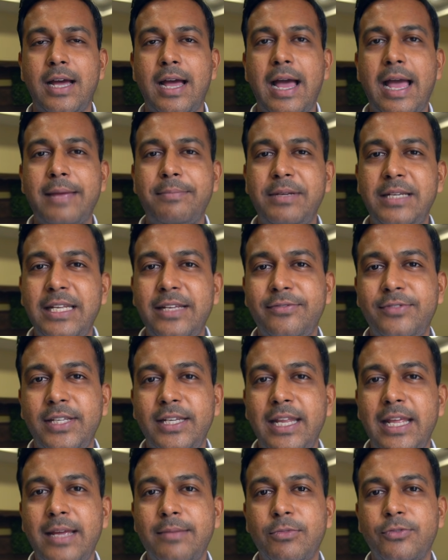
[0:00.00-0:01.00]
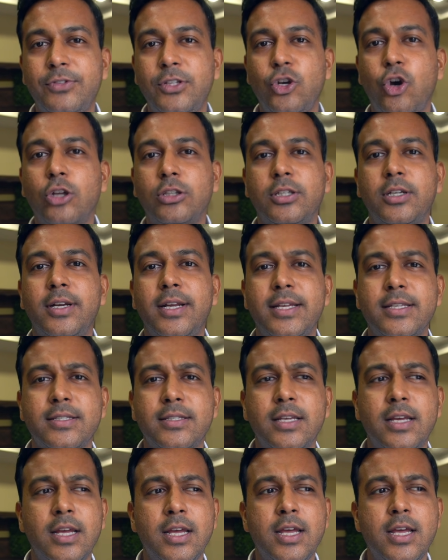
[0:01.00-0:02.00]
I believe the name of the author
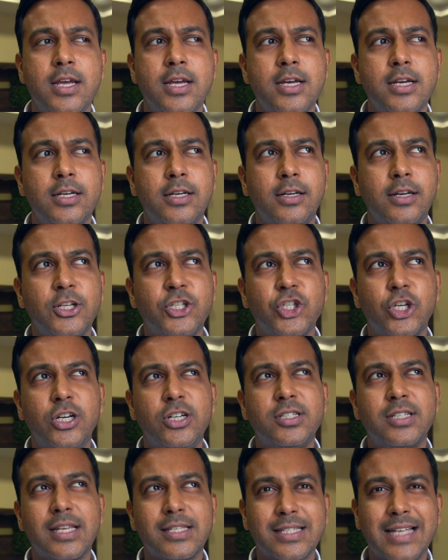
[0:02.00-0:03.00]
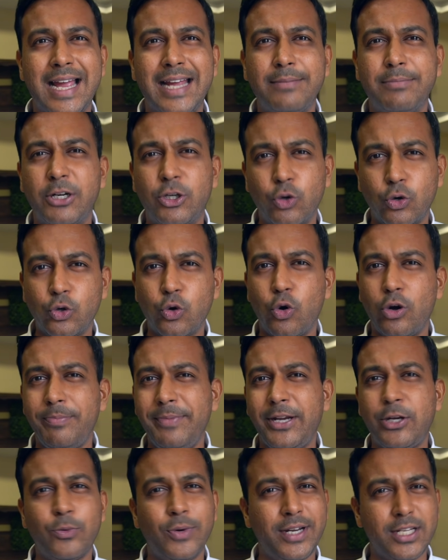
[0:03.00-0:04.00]
is Richard Susskind, but don't hold
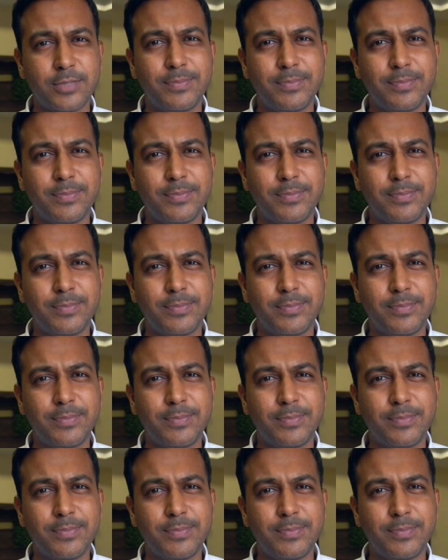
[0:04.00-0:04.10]
me to it.